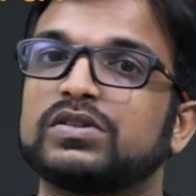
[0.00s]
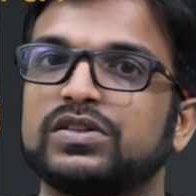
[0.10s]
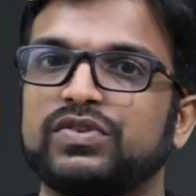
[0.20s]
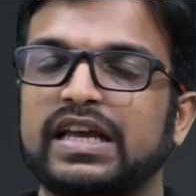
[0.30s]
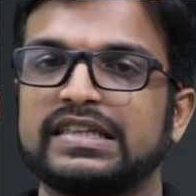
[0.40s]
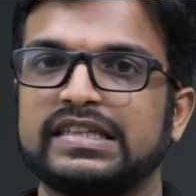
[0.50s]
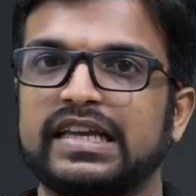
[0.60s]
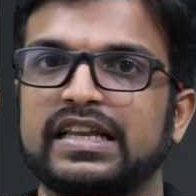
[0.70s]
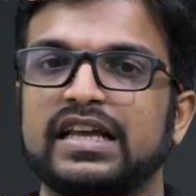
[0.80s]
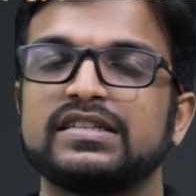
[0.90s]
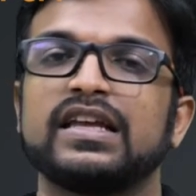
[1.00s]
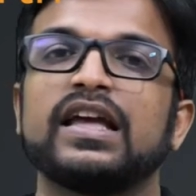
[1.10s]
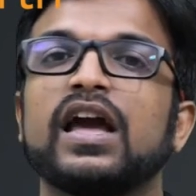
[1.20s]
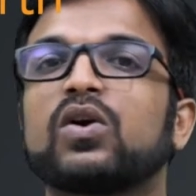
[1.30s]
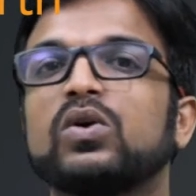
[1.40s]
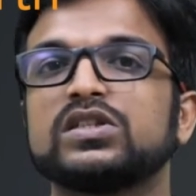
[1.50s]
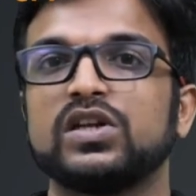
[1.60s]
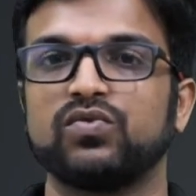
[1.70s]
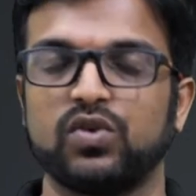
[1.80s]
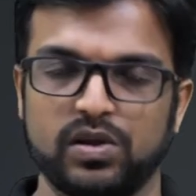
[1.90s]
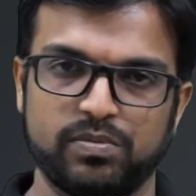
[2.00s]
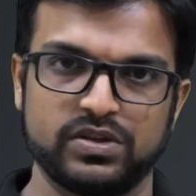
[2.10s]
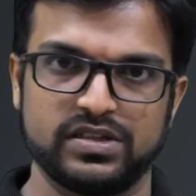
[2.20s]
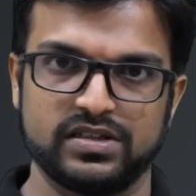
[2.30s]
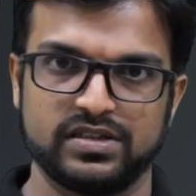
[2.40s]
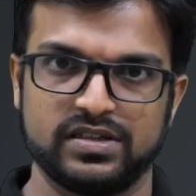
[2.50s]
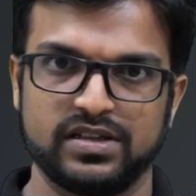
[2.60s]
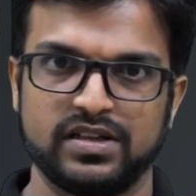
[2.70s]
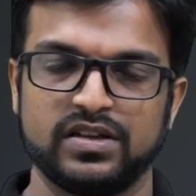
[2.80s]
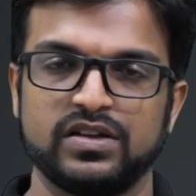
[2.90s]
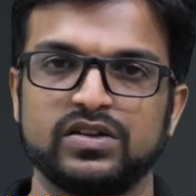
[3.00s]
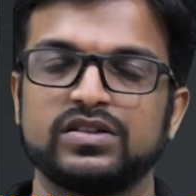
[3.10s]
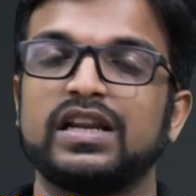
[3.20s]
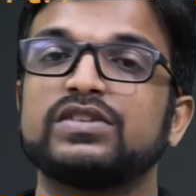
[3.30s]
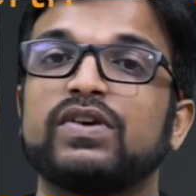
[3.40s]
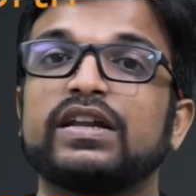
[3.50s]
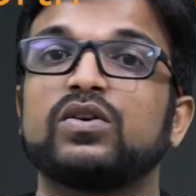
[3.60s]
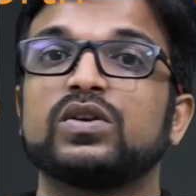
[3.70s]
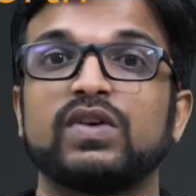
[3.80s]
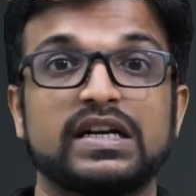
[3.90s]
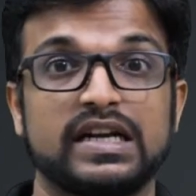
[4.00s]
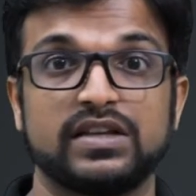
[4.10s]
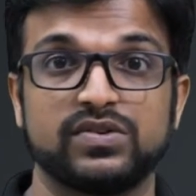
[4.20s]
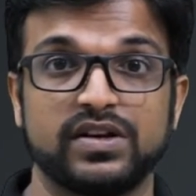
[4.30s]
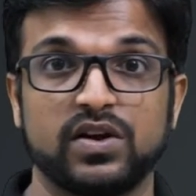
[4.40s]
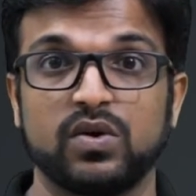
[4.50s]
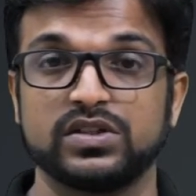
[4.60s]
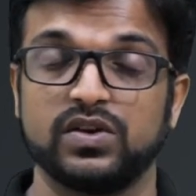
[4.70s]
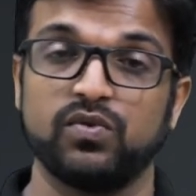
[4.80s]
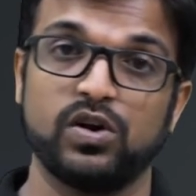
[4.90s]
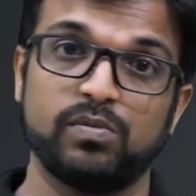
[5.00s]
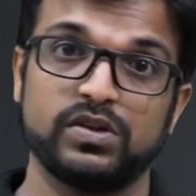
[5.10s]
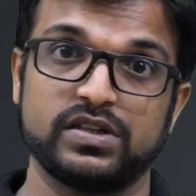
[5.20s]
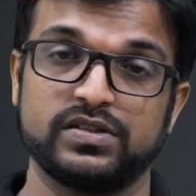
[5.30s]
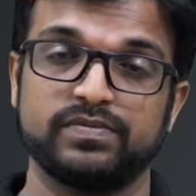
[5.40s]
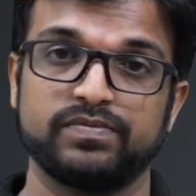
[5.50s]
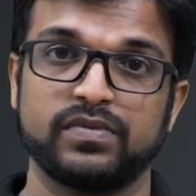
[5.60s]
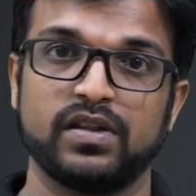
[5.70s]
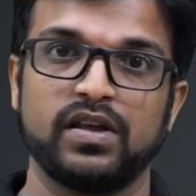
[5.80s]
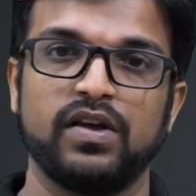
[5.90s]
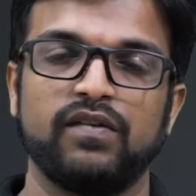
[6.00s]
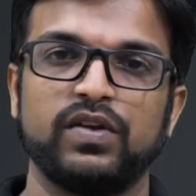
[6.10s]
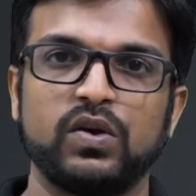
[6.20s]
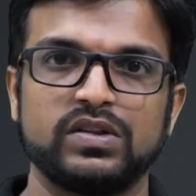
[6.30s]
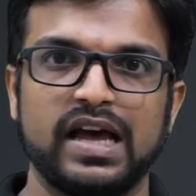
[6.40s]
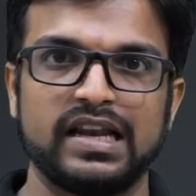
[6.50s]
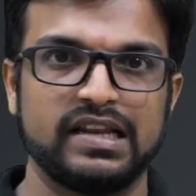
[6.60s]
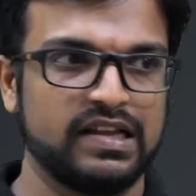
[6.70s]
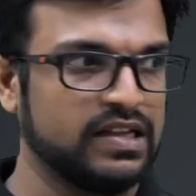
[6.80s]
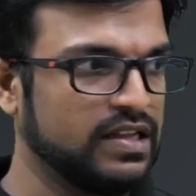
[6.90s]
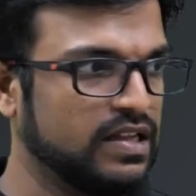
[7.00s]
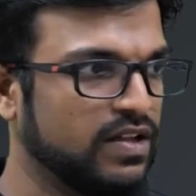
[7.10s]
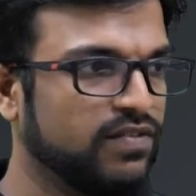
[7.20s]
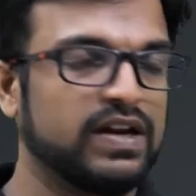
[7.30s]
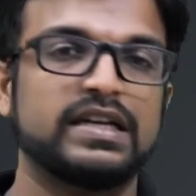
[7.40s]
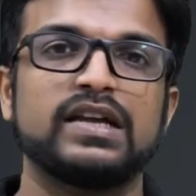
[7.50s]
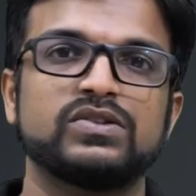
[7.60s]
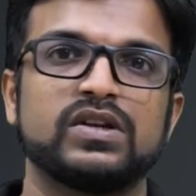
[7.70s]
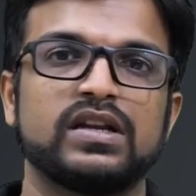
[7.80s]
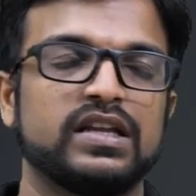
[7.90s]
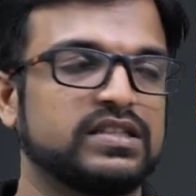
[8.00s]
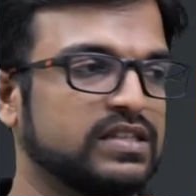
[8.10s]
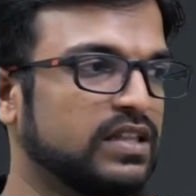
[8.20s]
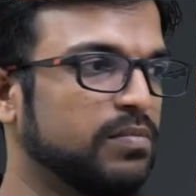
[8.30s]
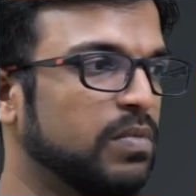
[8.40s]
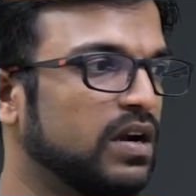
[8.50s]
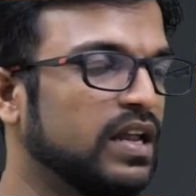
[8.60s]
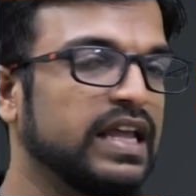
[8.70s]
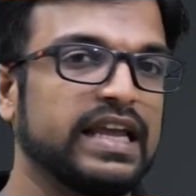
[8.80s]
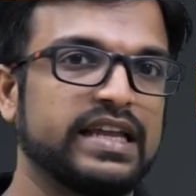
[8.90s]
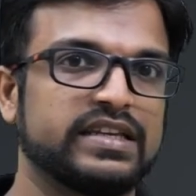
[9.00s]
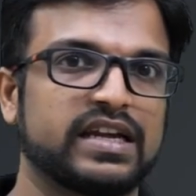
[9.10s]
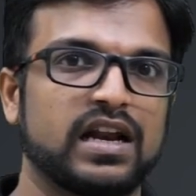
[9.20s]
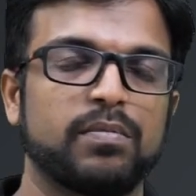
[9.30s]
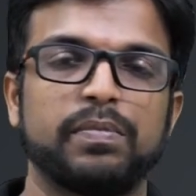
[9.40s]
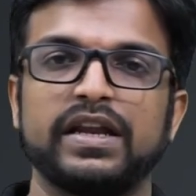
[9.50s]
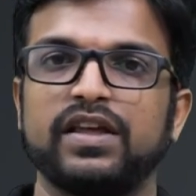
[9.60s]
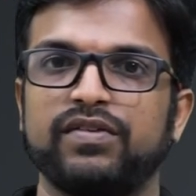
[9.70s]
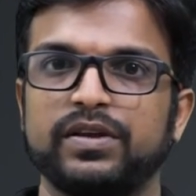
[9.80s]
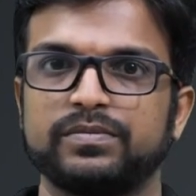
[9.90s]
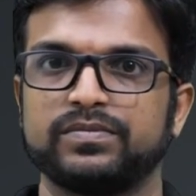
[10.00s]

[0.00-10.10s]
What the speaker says: process we can say it as a constant volume process. So let's find out the work transfer in a constant volume process. We know that work transfer is nothing but integral PdV.